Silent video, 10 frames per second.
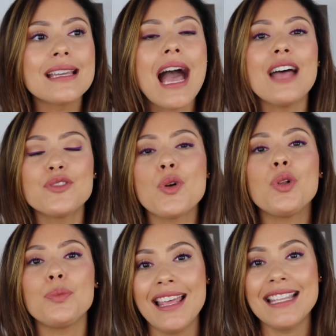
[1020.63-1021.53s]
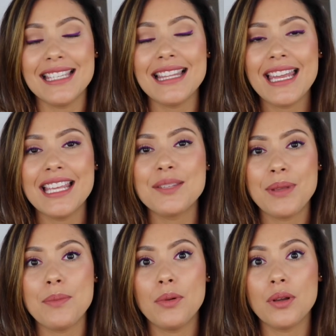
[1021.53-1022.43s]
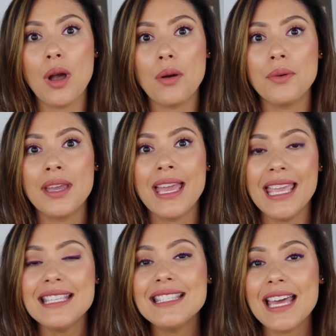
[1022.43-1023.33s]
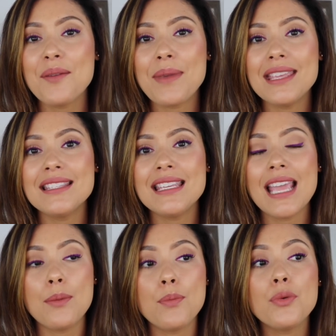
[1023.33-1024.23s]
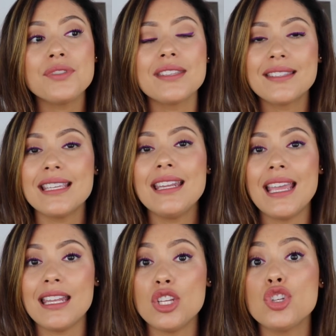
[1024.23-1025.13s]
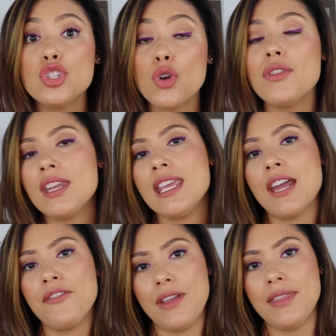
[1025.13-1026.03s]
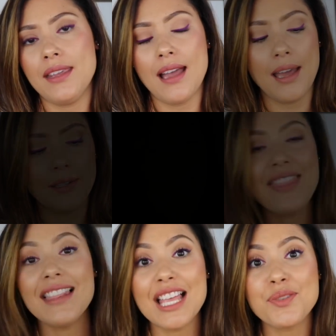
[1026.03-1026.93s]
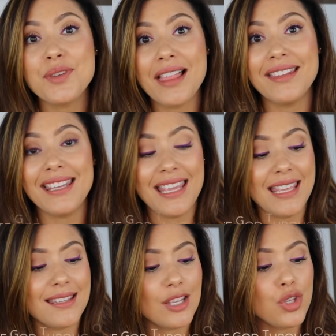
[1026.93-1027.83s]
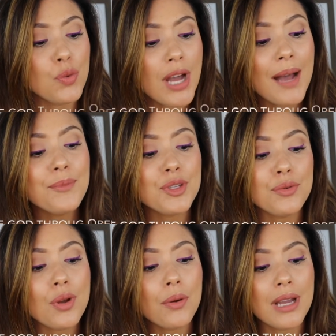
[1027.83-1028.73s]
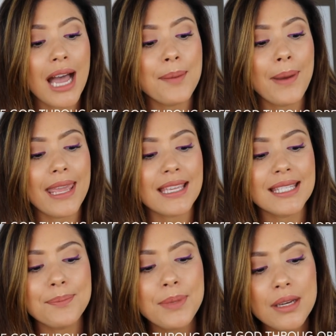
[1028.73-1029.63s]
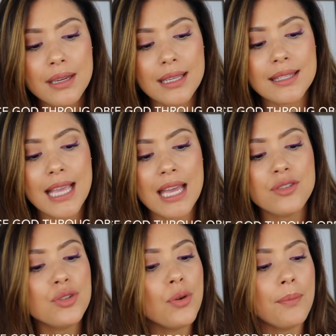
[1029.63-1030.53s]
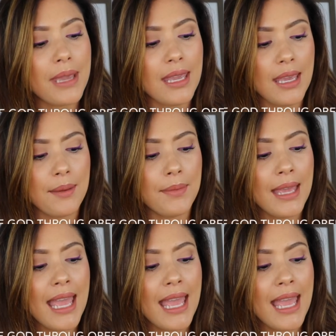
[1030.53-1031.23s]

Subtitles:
God told me to let his people go? Isn't that amazing? And Moses did it, and he showed that he had faith in God. And the last reality is you come to know God by experience as you obey him,